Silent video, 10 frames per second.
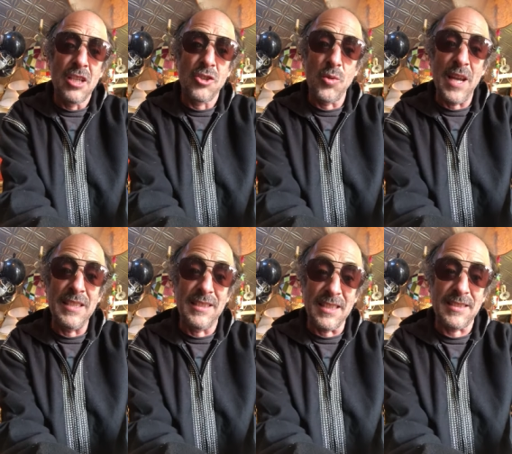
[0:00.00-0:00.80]
to a
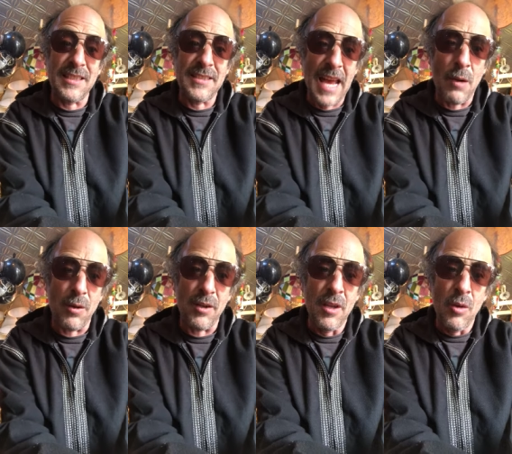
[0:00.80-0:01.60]
distant
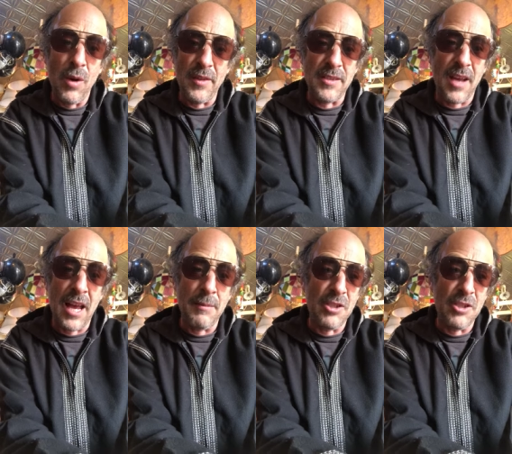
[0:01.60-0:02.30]
tower where the time